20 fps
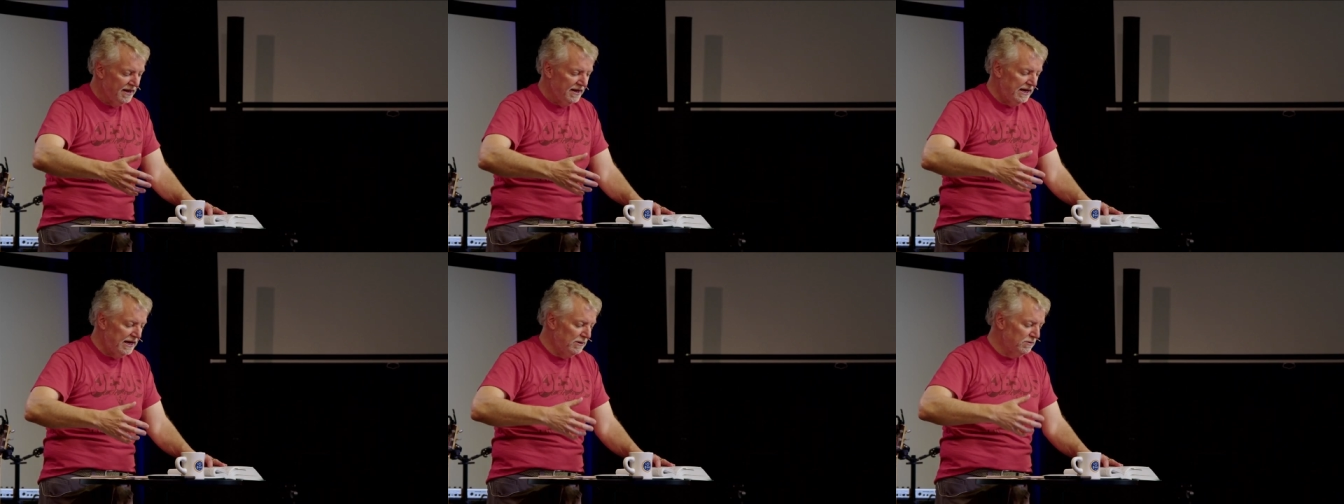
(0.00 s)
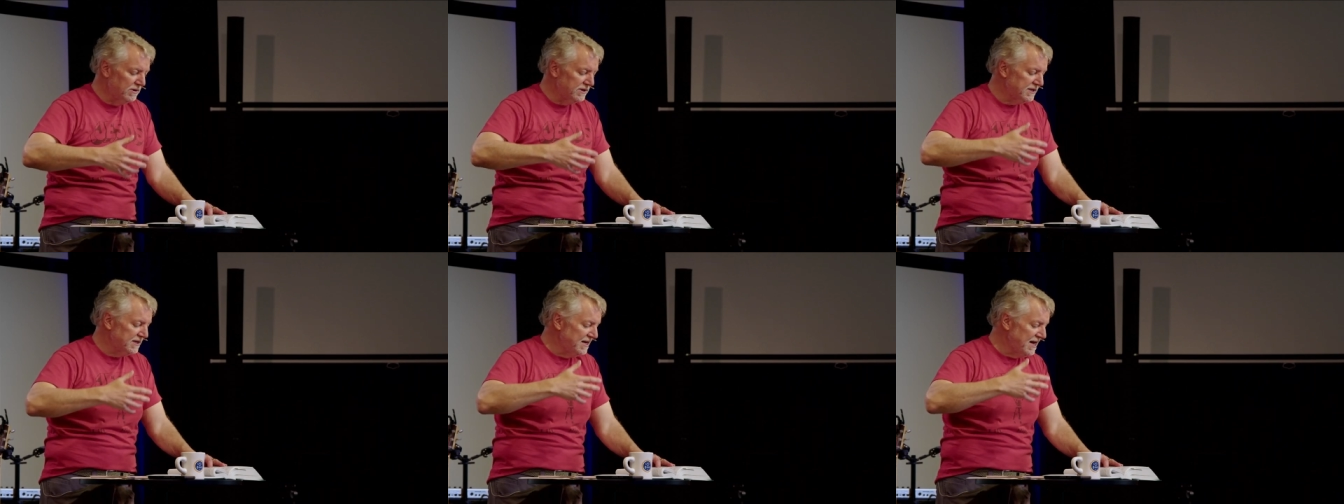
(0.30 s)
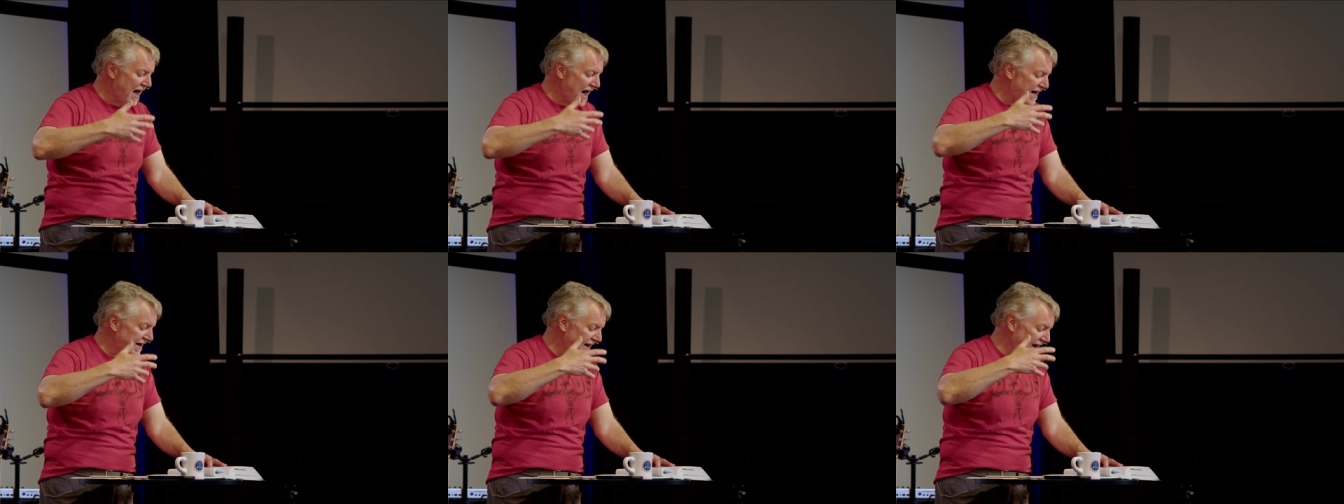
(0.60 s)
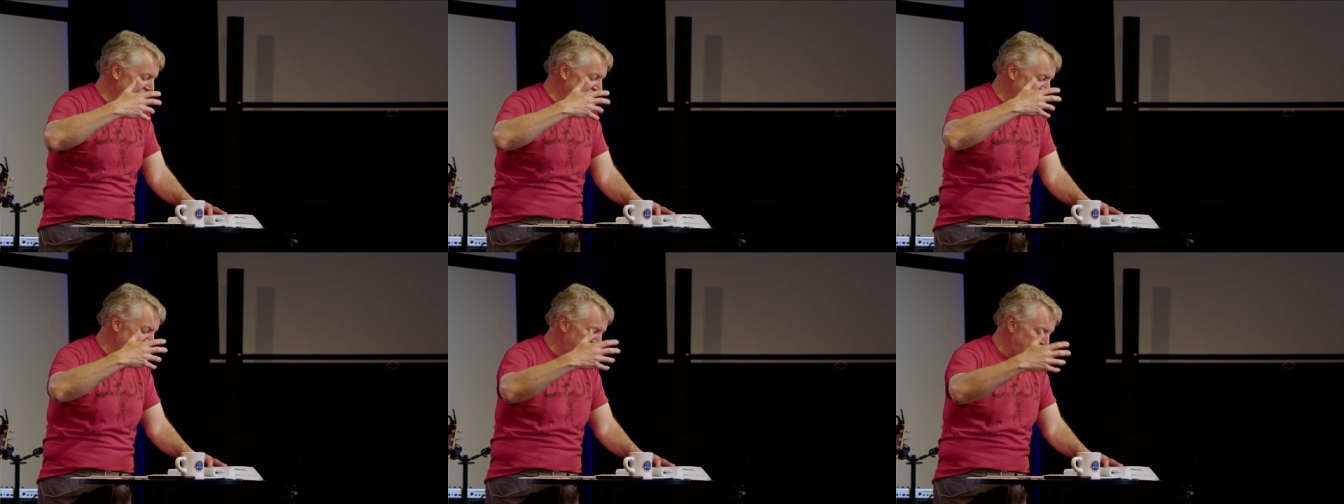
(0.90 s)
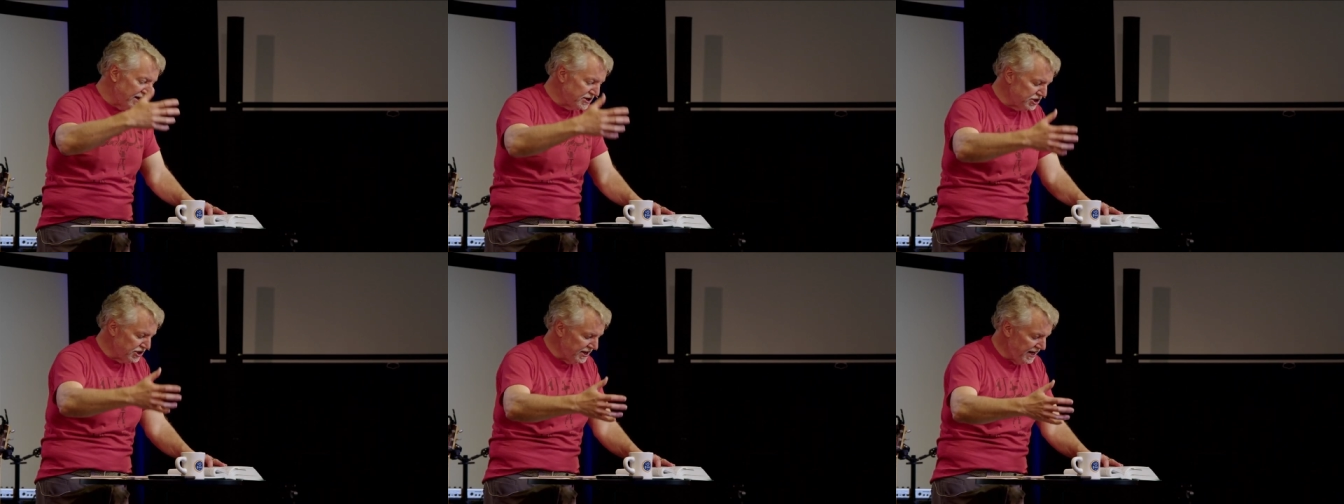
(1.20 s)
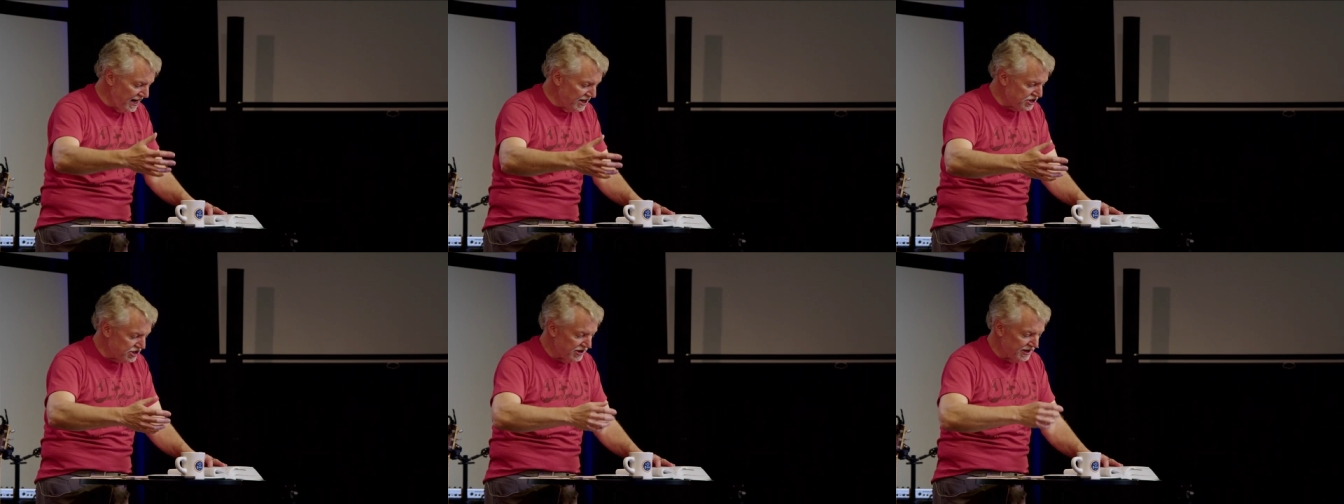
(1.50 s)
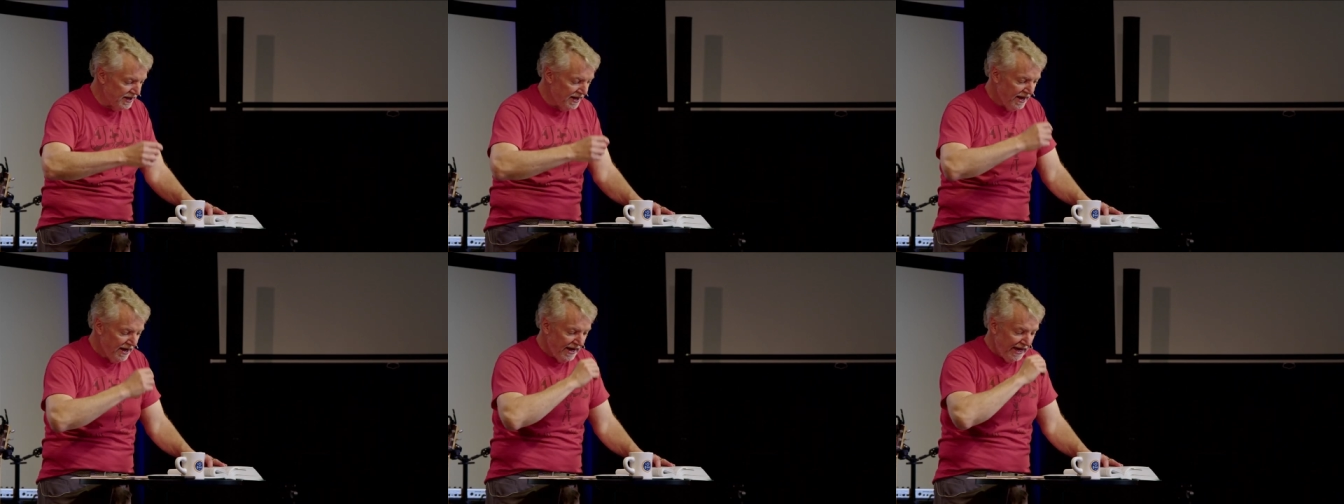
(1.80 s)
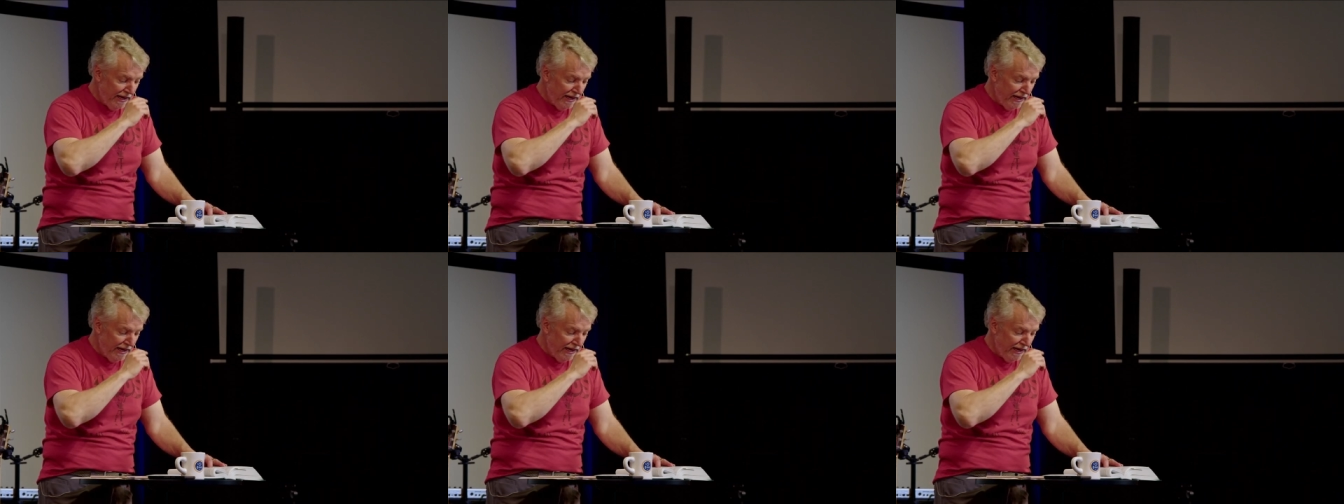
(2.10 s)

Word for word: he was not an imagination,